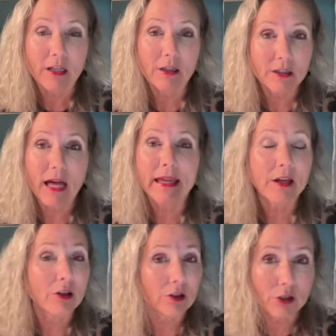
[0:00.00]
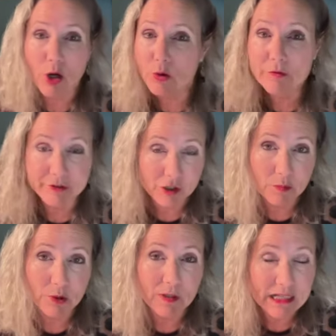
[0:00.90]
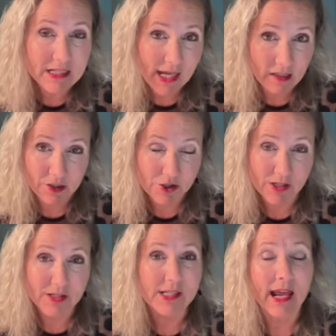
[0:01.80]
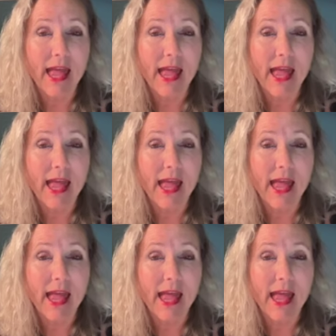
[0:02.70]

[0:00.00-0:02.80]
like low verbal intelligence